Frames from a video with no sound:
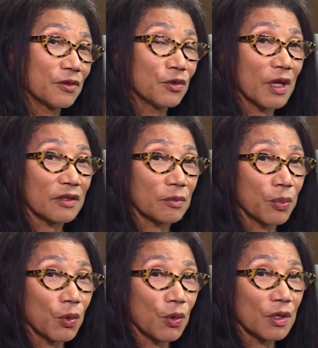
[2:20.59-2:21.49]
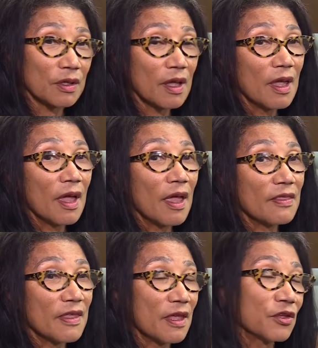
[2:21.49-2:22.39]
You got the board
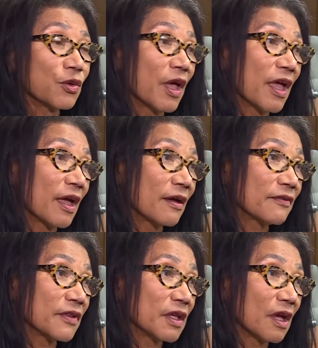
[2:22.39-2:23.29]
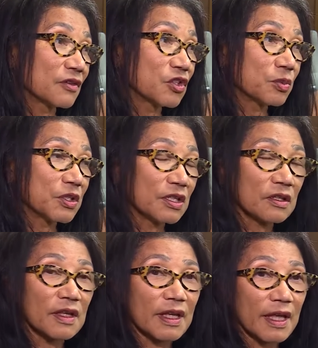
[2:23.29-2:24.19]
and then you have the
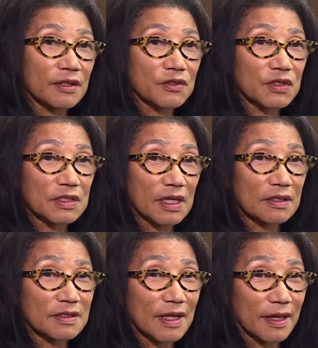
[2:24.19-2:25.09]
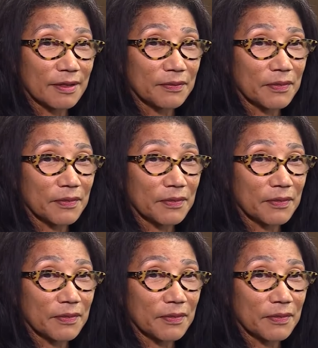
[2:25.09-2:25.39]
superintendent that handles the day-to-day.